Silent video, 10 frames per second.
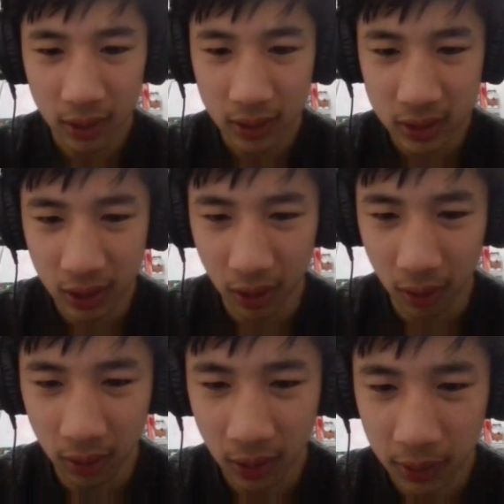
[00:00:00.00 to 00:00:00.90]

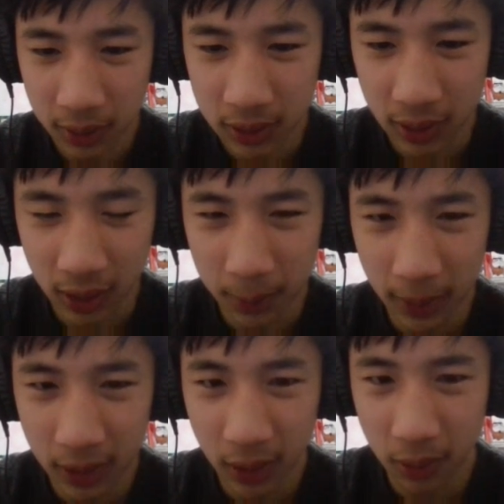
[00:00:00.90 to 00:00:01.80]
So let's look at
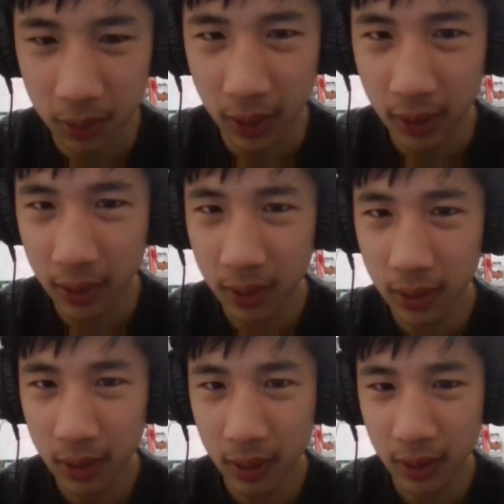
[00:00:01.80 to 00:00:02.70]
my code.
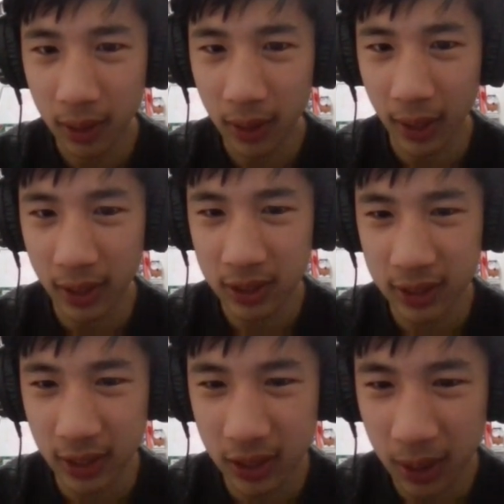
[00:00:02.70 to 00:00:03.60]
I
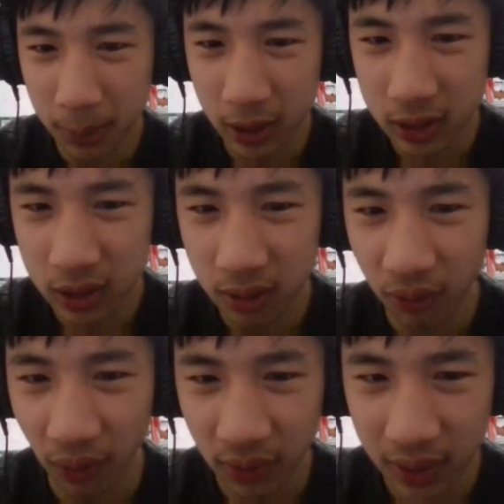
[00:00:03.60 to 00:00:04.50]
set the dimensions
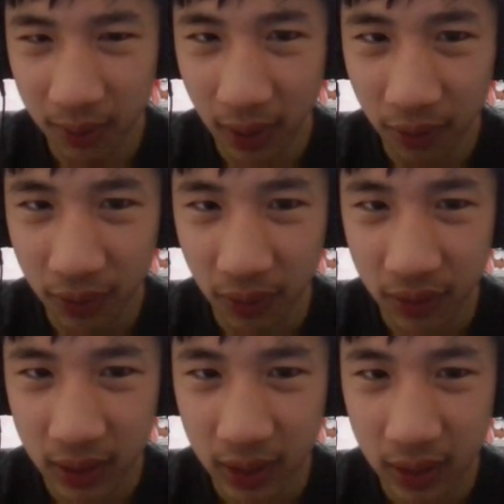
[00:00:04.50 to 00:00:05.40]
50 by
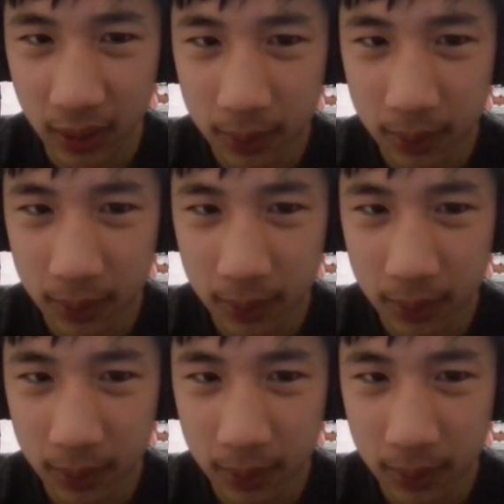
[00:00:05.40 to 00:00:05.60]
50.